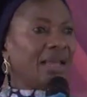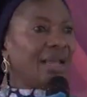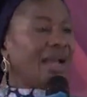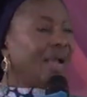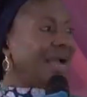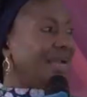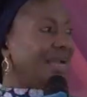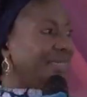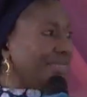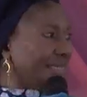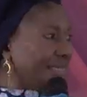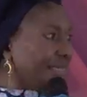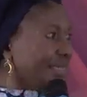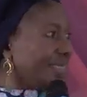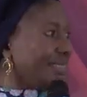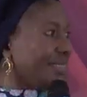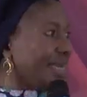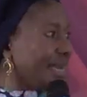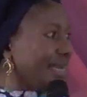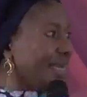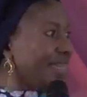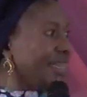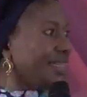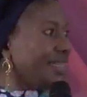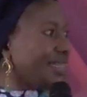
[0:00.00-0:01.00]
I
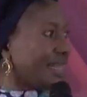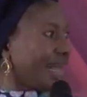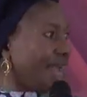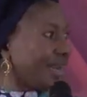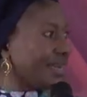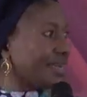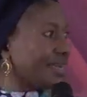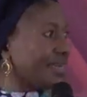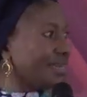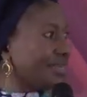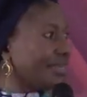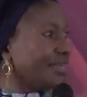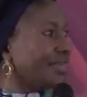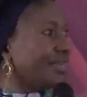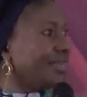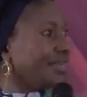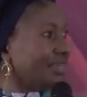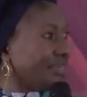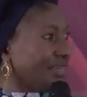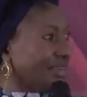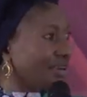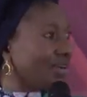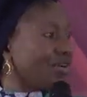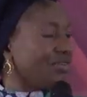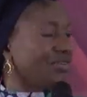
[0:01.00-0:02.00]
sincerely thank
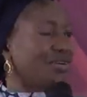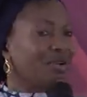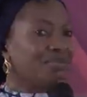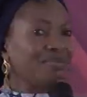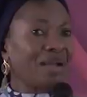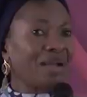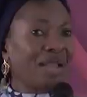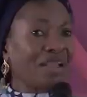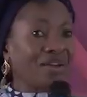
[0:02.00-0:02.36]
the honorable, my